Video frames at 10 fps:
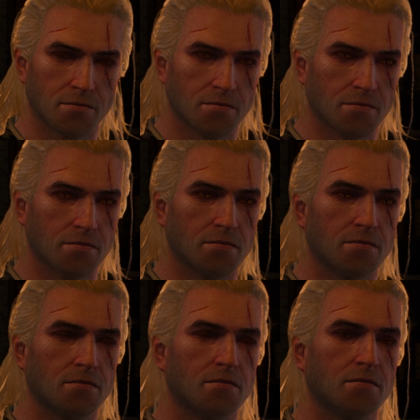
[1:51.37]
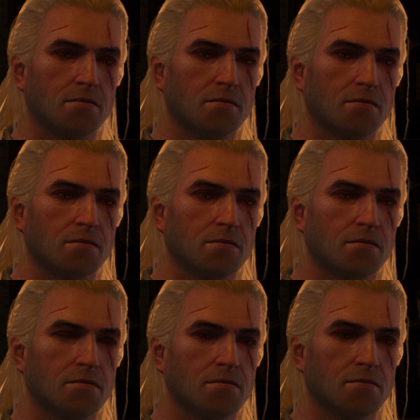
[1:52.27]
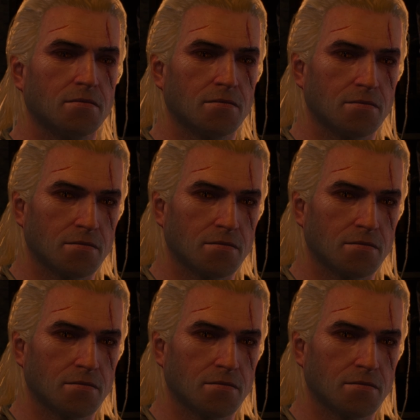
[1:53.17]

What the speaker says: (no one is talking)